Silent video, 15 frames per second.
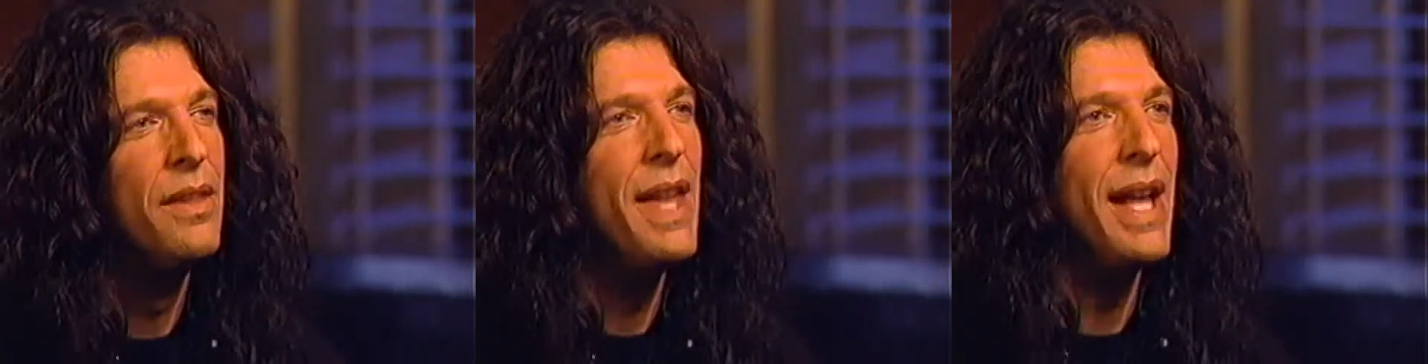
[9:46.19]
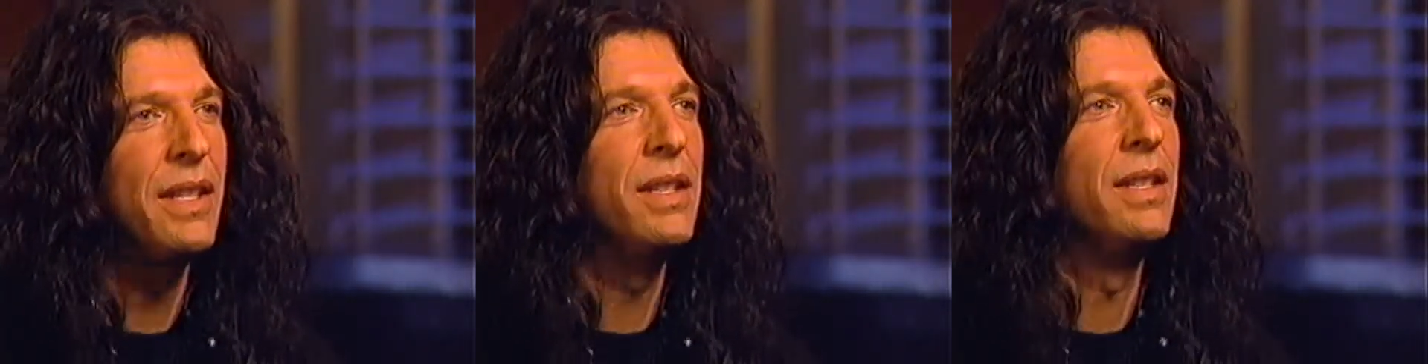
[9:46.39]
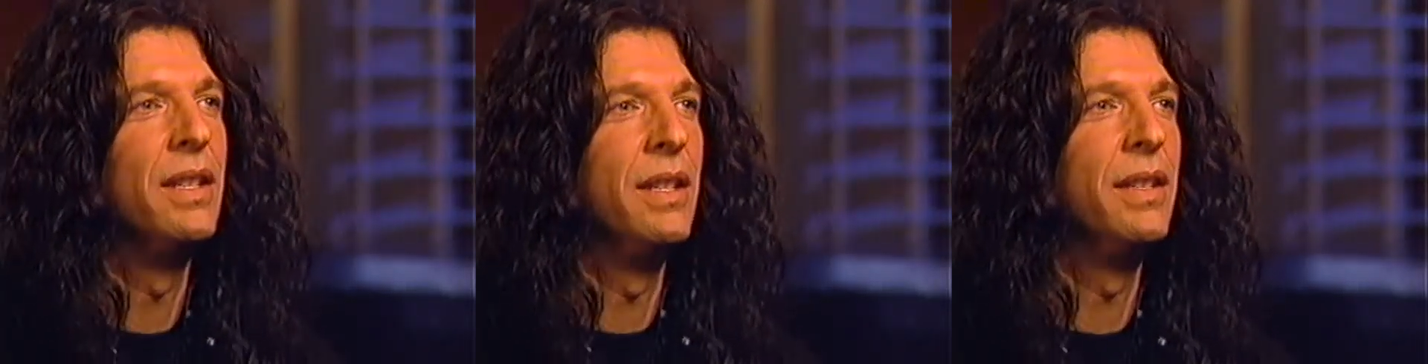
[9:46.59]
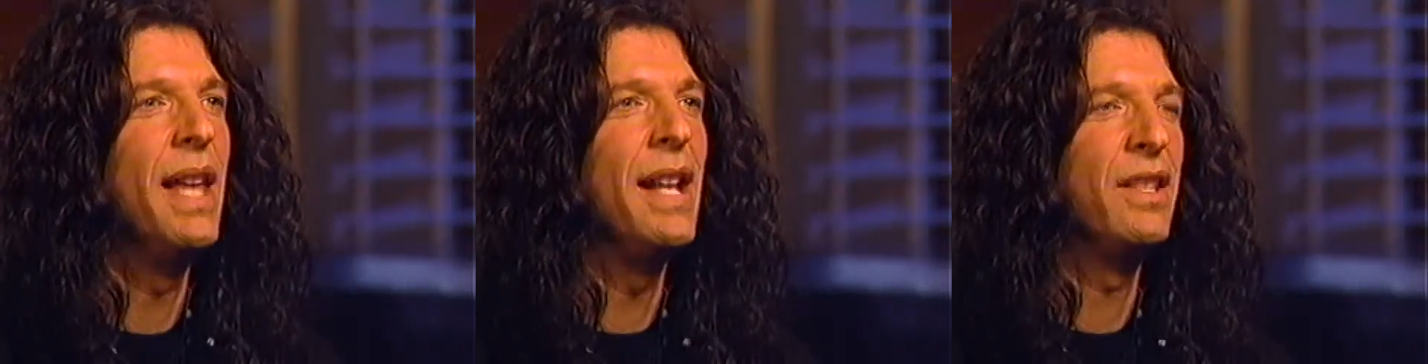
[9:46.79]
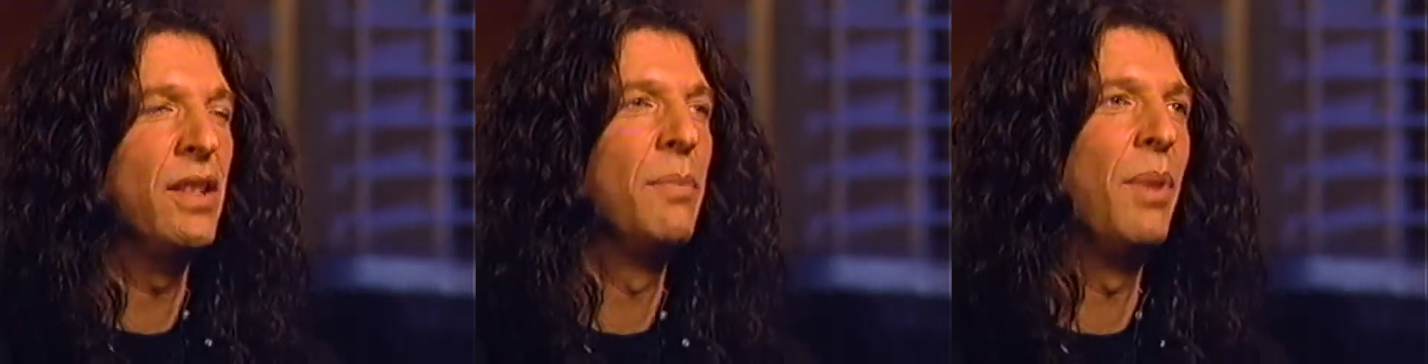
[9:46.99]
That's
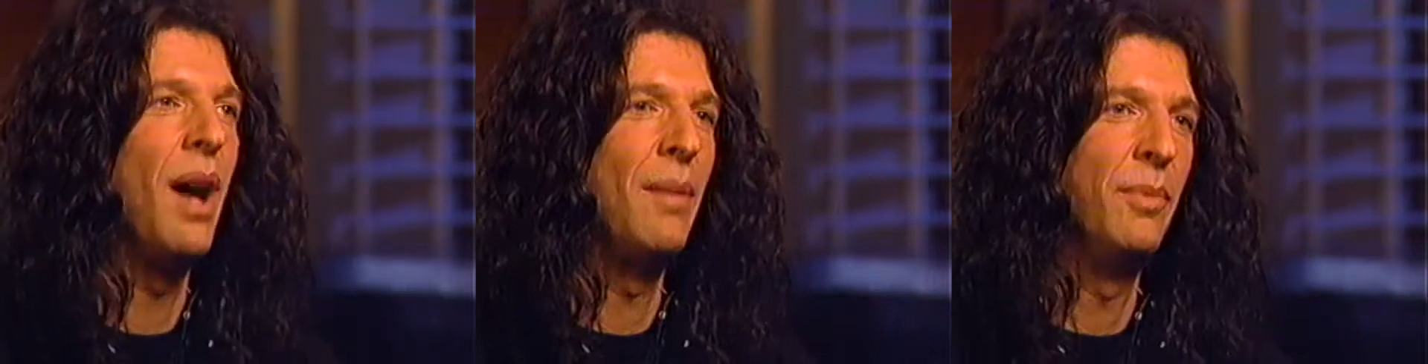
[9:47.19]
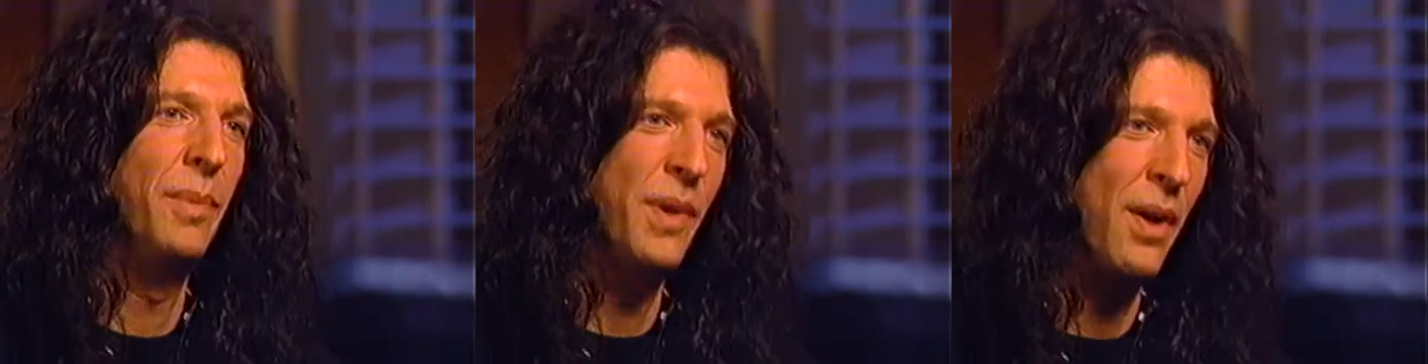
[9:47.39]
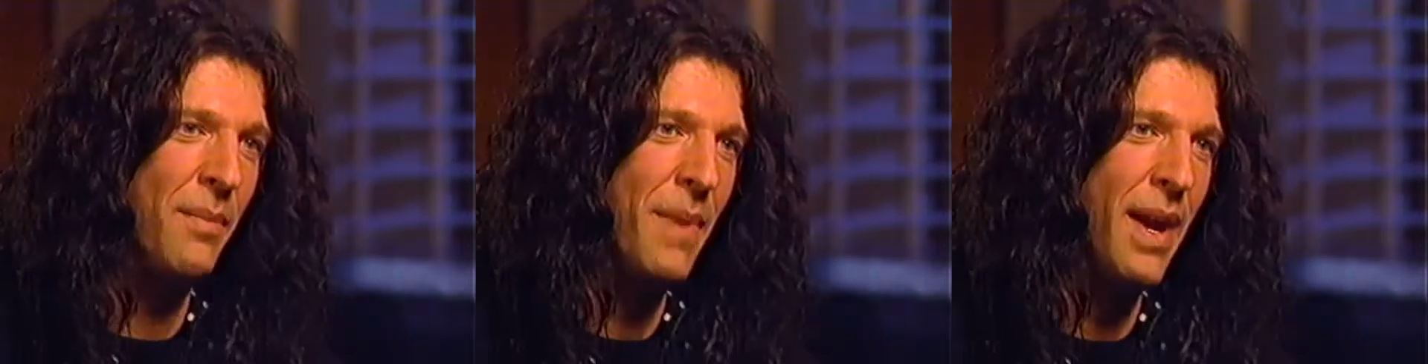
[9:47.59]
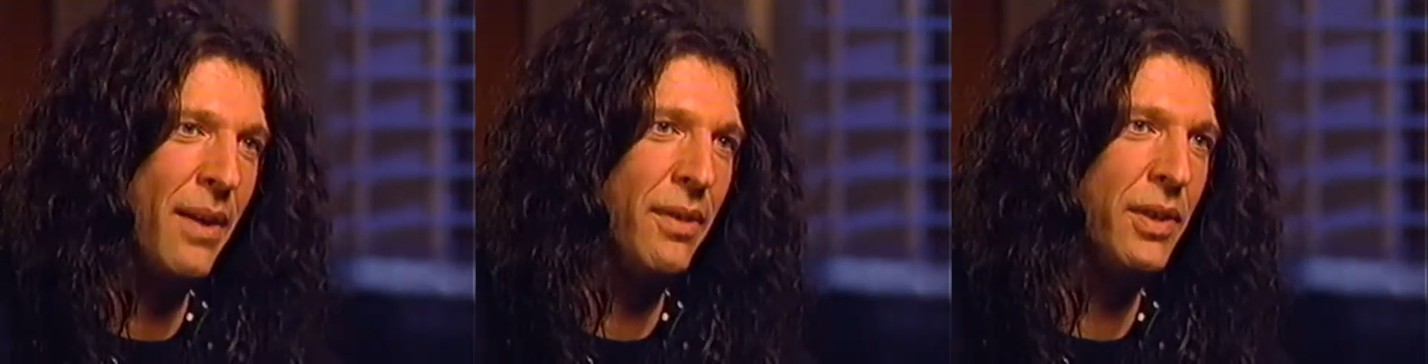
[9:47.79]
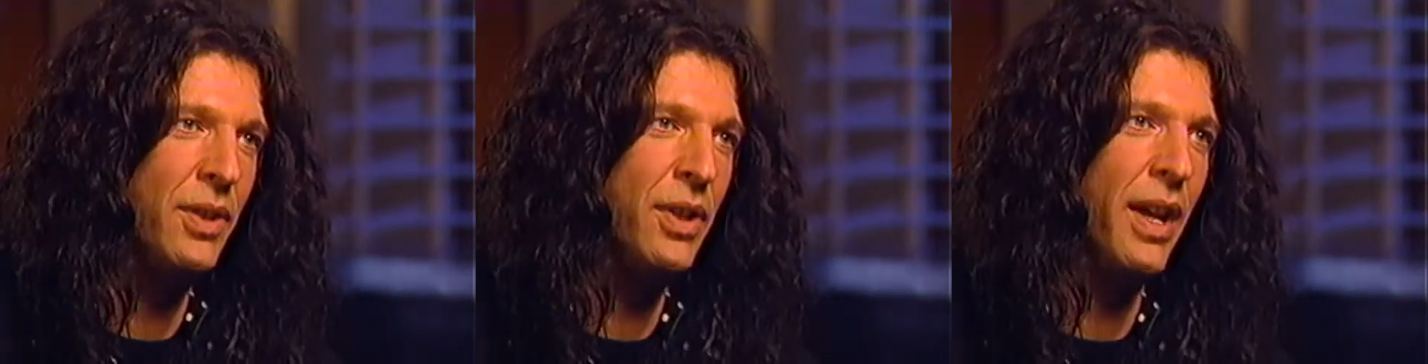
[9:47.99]
the problem in our
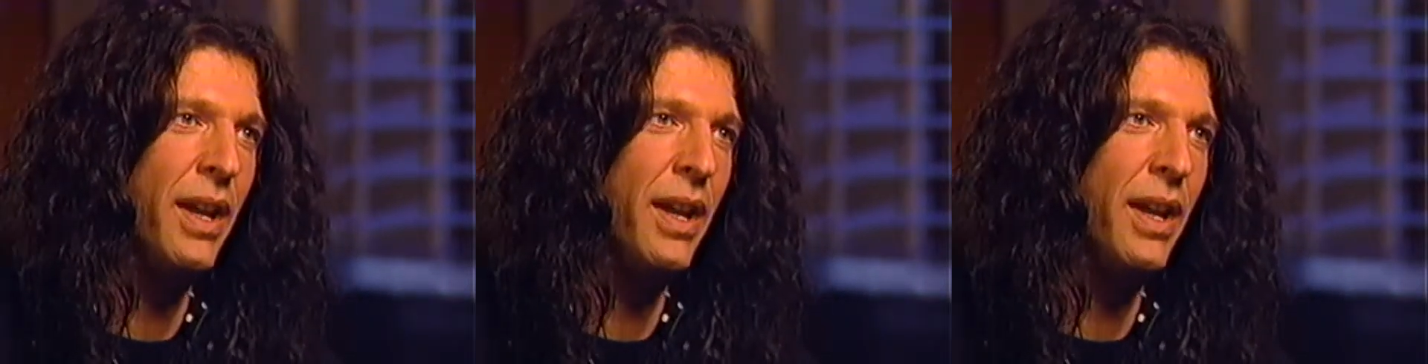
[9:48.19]
marriage.